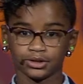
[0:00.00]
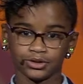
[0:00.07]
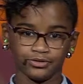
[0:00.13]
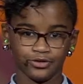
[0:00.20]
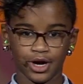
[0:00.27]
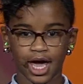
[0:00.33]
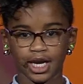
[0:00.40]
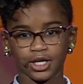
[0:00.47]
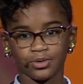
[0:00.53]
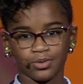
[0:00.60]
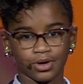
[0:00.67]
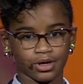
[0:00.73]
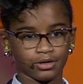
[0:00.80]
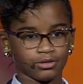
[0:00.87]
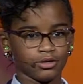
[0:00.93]
or for
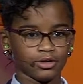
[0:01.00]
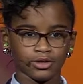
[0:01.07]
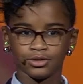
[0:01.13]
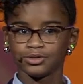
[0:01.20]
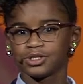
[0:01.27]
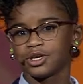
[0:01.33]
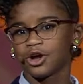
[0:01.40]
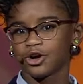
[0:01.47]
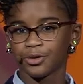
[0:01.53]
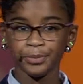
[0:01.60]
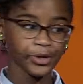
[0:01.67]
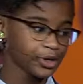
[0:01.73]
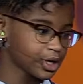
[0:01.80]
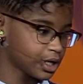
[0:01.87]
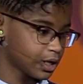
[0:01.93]
anyone who's in our
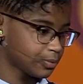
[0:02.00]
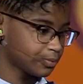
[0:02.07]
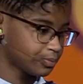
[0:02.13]
community.